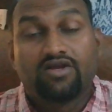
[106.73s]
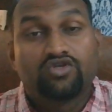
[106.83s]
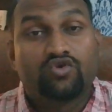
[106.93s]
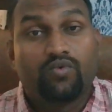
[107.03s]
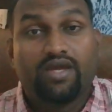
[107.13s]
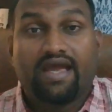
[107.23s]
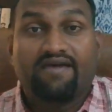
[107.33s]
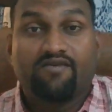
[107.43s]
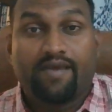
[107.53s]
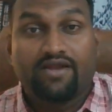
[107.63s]
So we
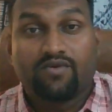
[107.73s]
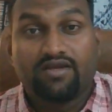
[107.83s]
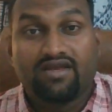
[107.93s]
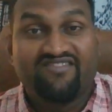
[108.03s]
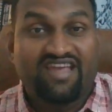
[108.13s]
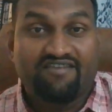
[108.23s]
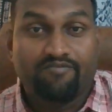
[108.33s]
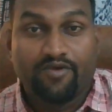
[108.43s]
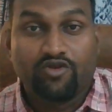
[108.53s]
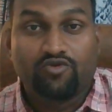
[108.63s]
have a manual here. We have
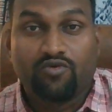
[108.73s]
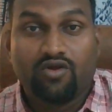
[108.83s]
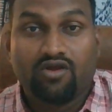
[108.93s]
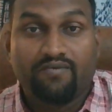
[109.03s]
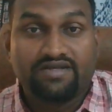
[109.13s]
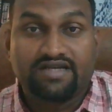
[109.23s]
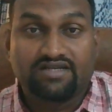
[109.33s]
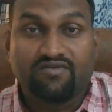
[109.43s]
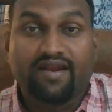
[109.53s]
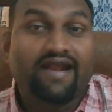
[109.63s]
a menu which
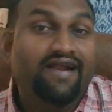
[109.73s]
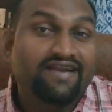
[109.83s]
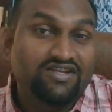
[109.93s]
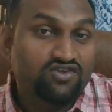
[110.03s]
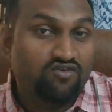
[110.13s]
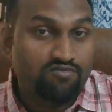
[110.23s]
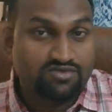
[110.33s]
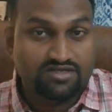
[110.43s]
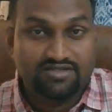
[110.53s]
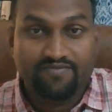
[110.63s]
has varieties of
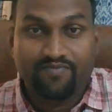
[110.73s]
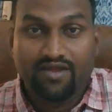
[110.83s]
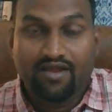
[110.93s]
options.